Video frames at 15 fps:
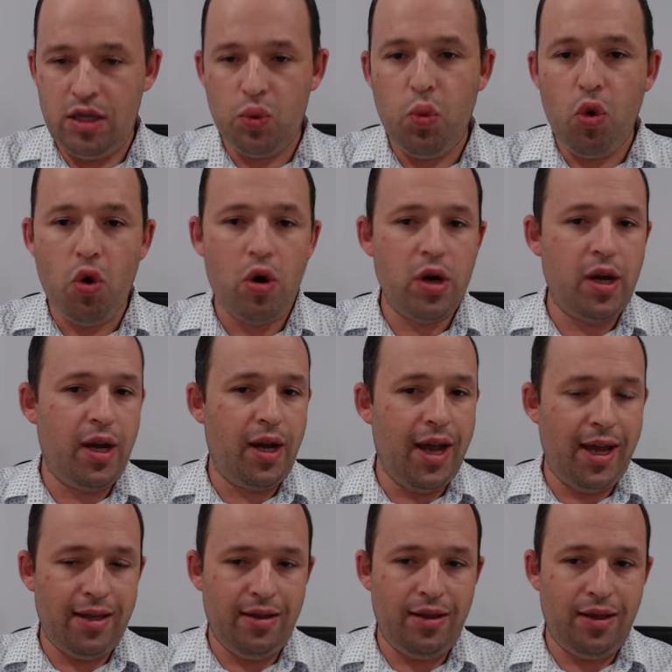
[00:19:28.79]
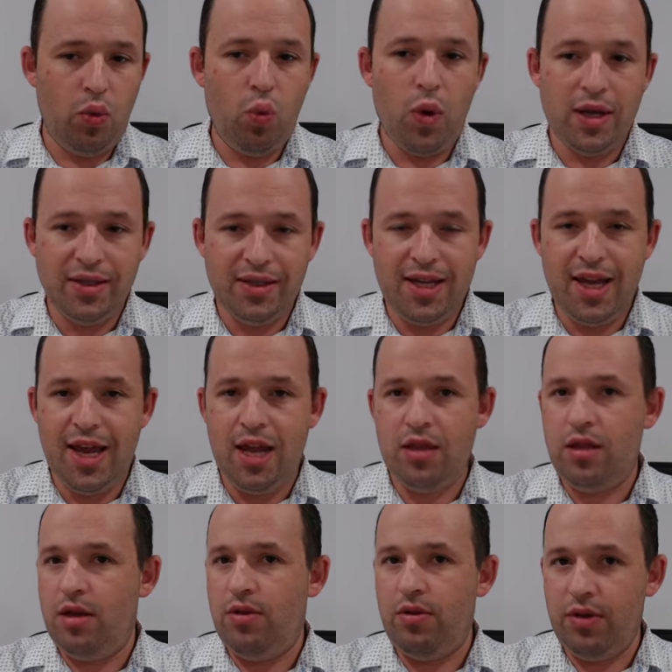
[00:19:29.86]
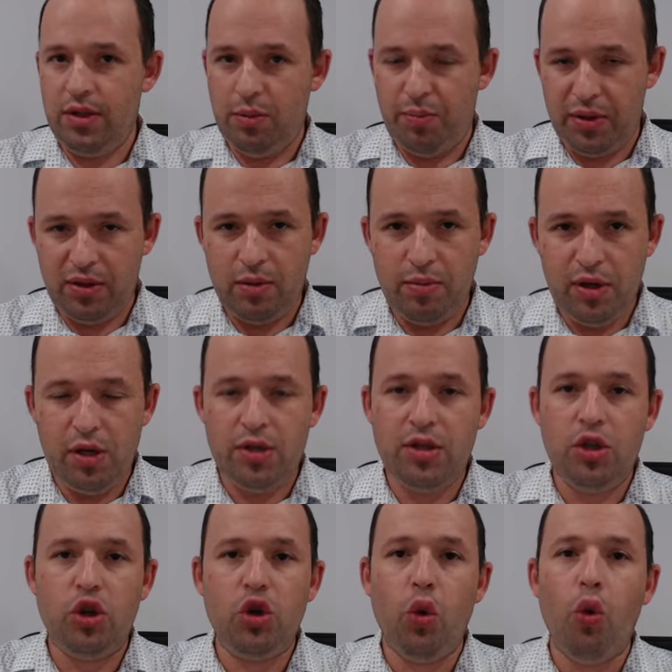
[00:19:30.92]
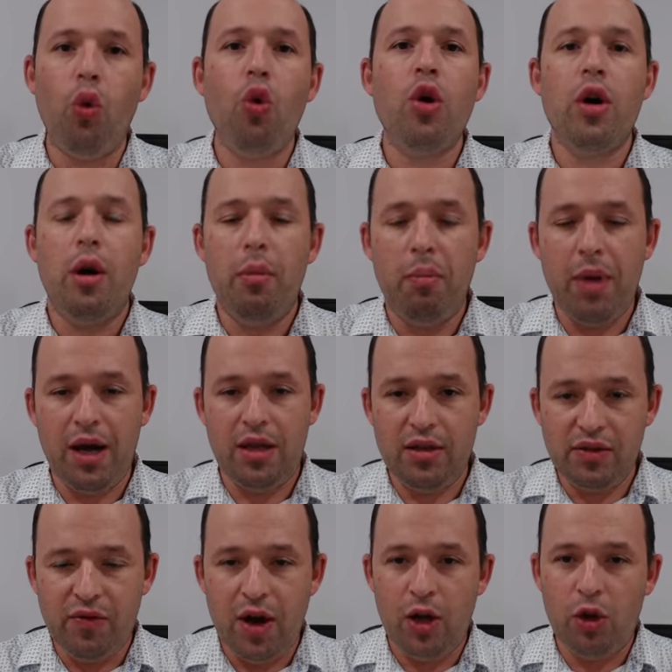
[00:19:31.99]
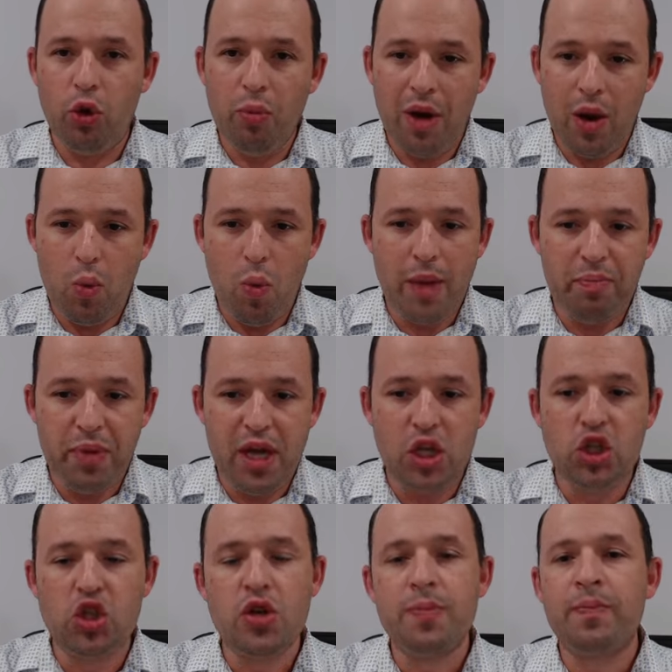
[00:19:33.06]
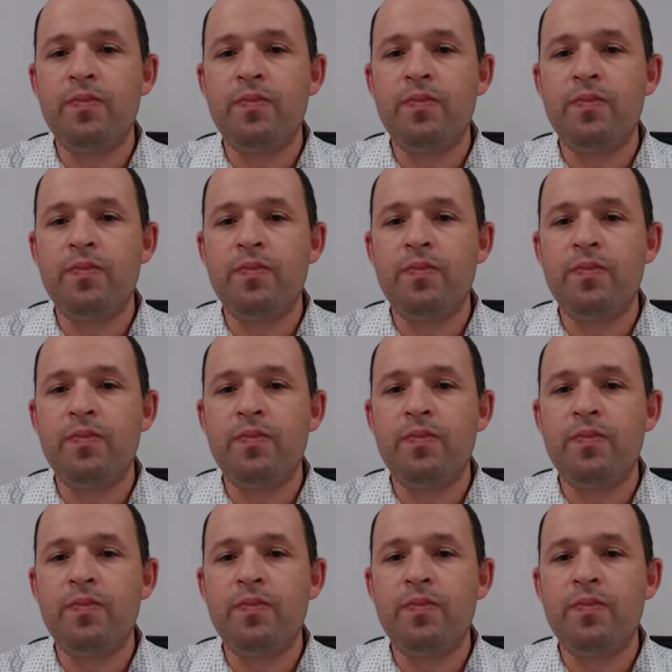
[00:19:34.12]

work. And once again, there is a possibility to buy this file on my webpage.